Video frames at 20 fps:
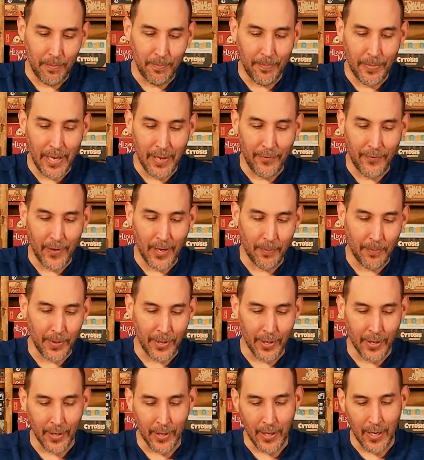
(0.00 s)
beef up
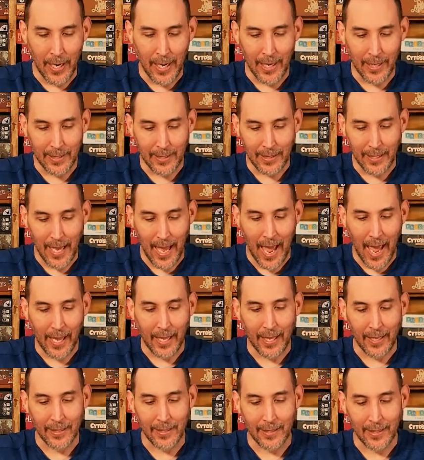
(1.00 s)
your uh,
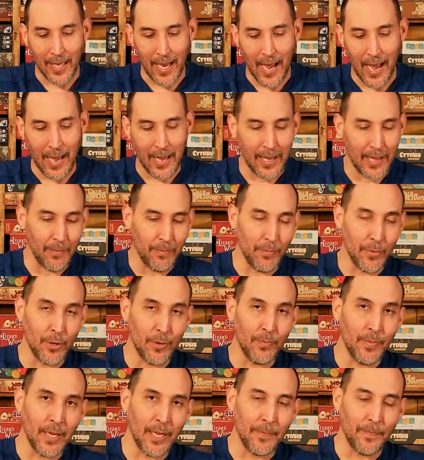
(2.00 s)
tack and sight and
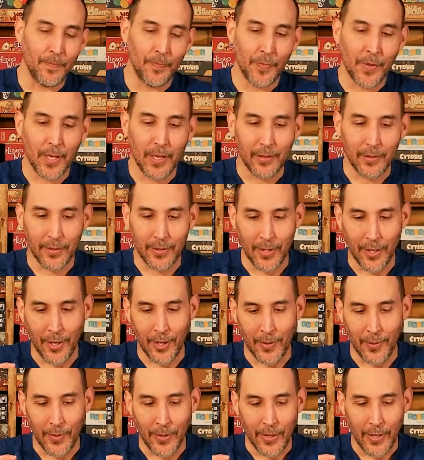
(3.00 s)
movement.
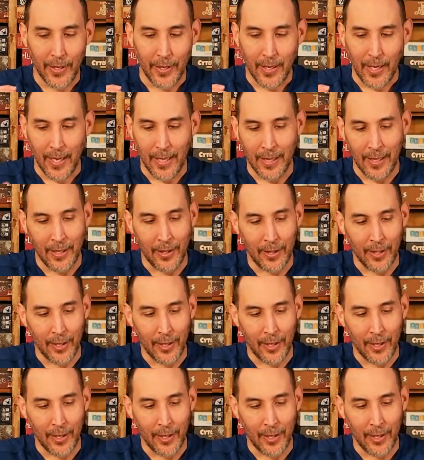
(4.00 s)
So and then